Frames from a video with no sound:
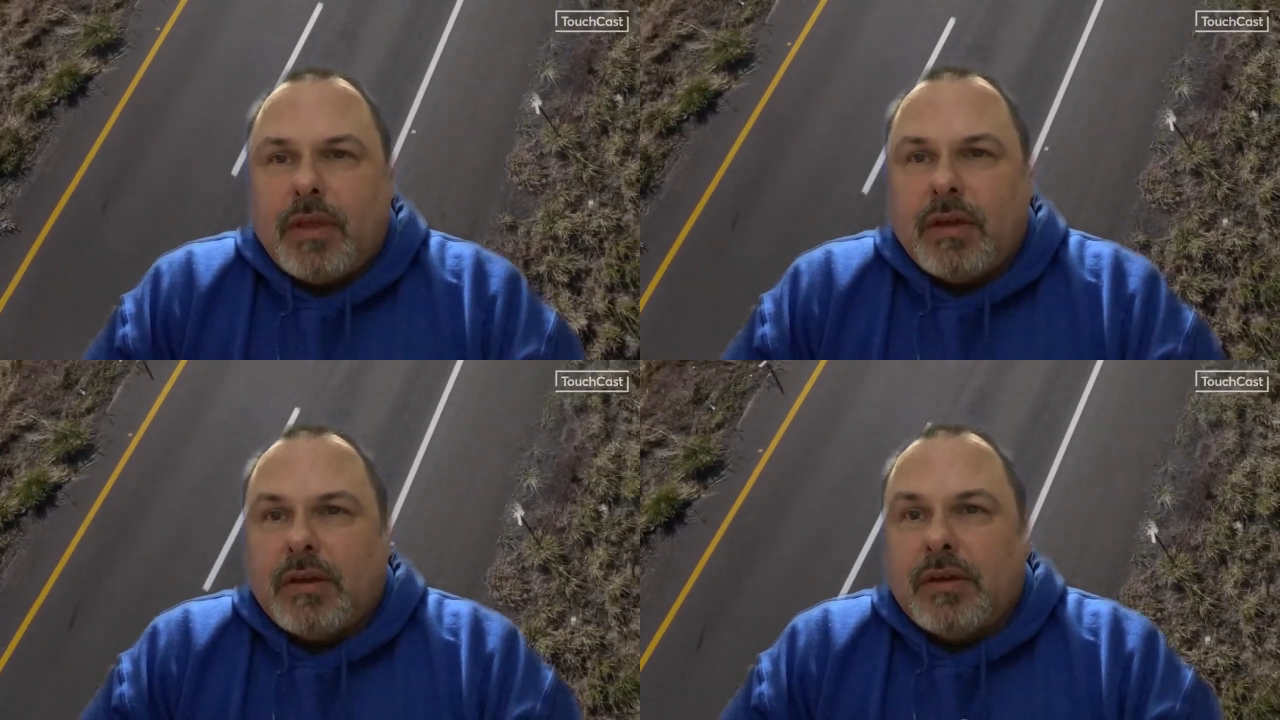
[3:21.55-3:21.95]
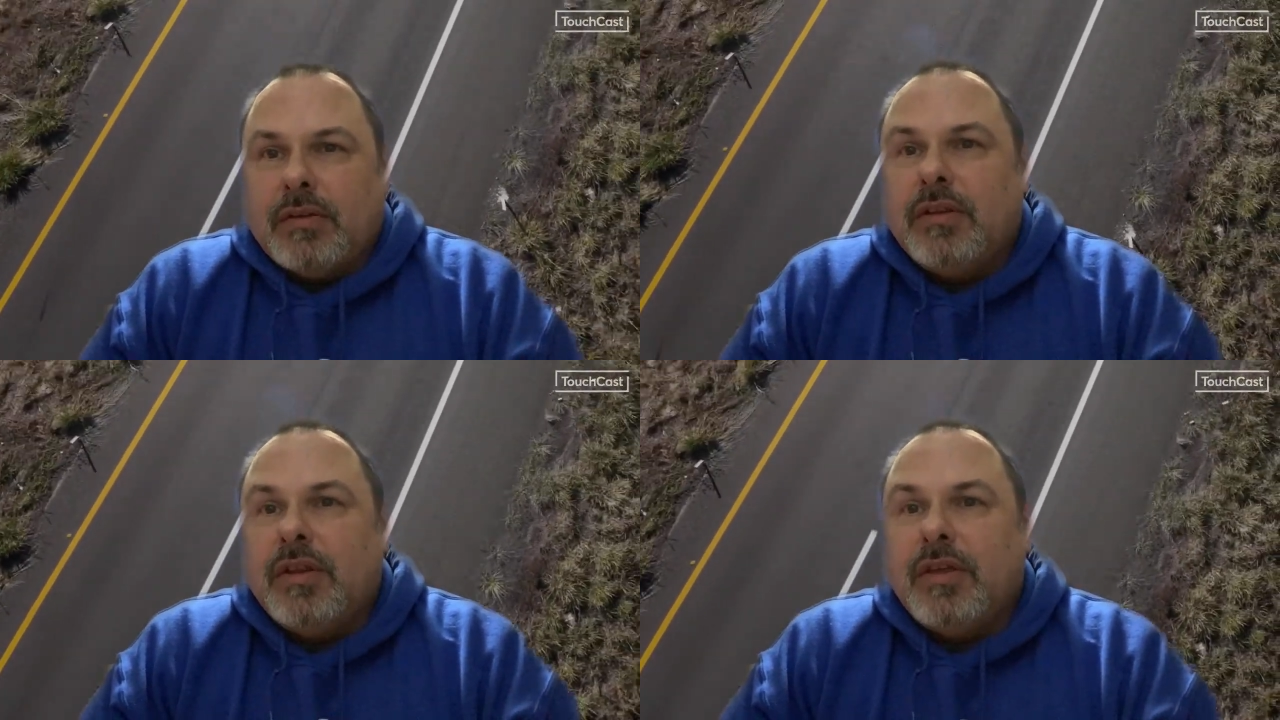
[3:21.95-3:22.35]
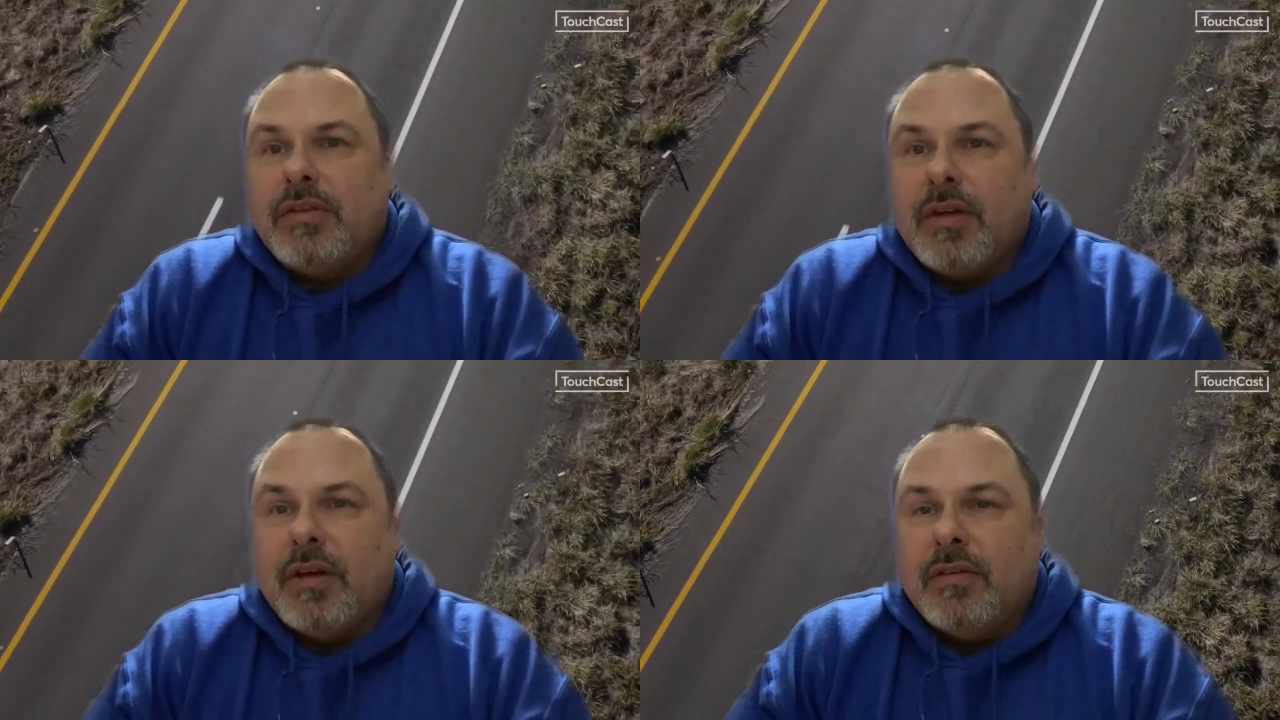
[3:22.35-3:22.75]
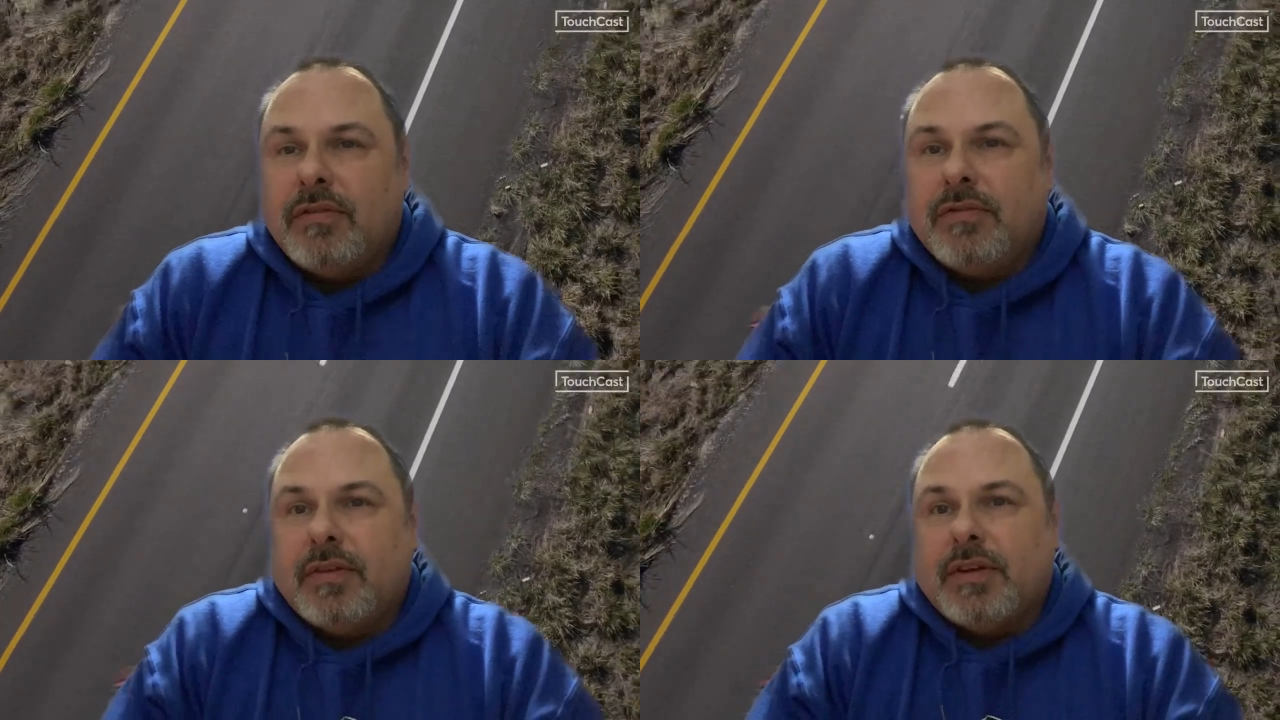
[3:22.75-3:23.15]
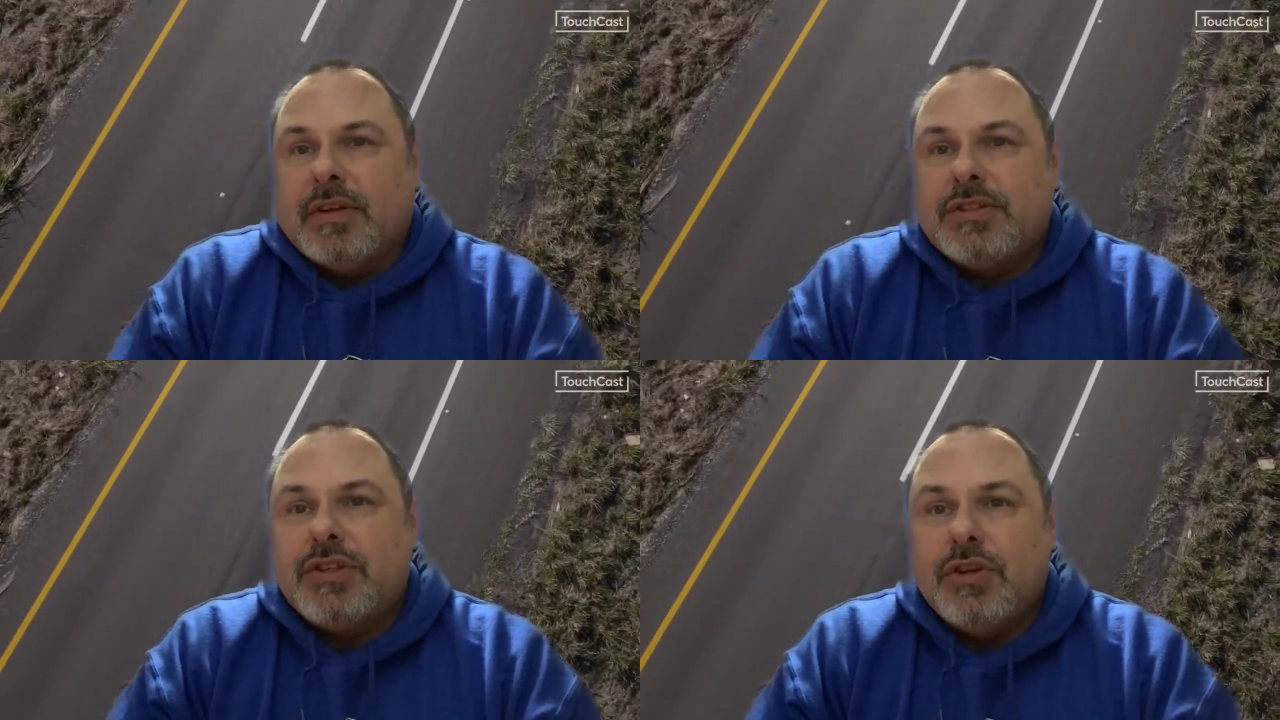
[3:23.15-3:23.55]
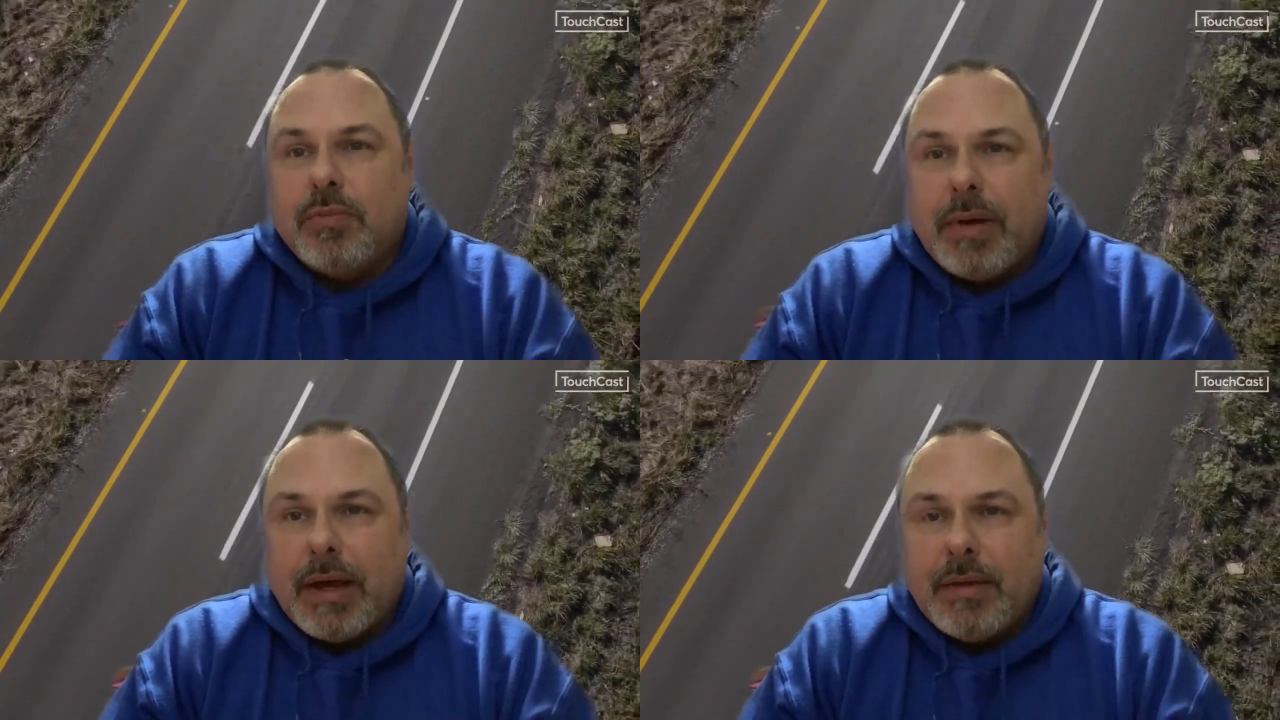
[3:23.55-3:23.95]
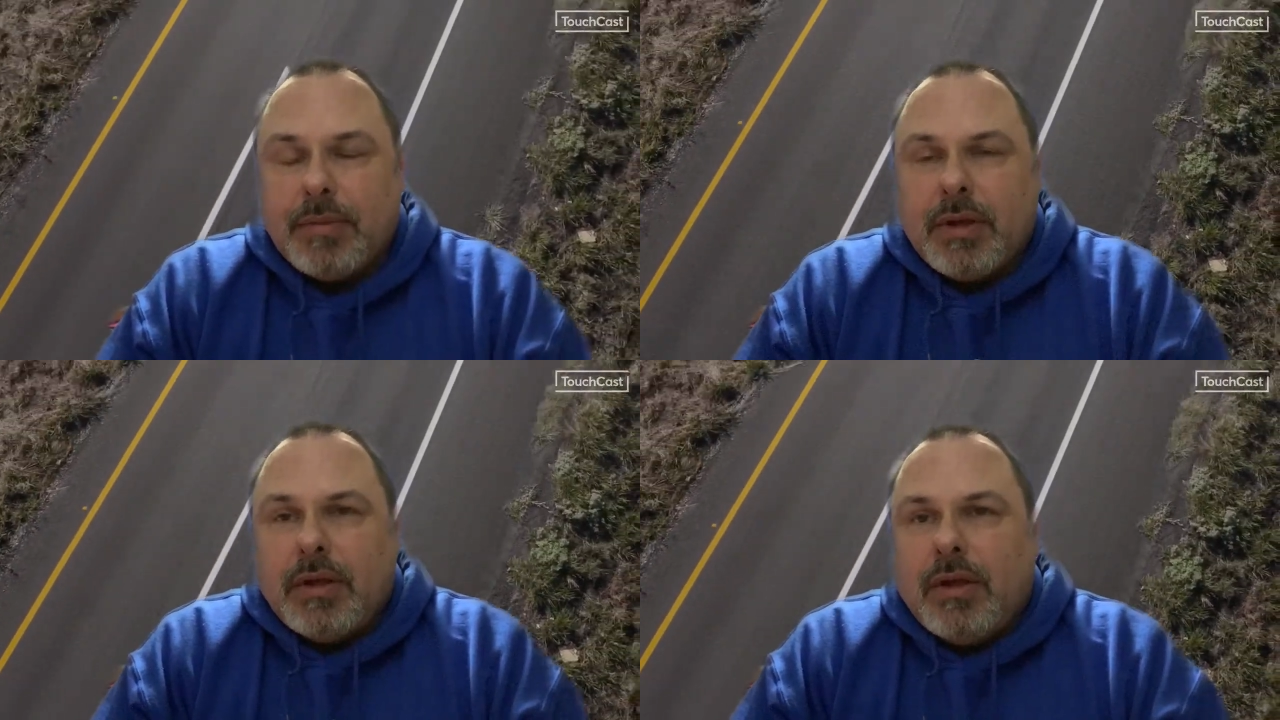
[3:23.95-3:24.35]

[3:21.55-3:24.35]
length of steel pipe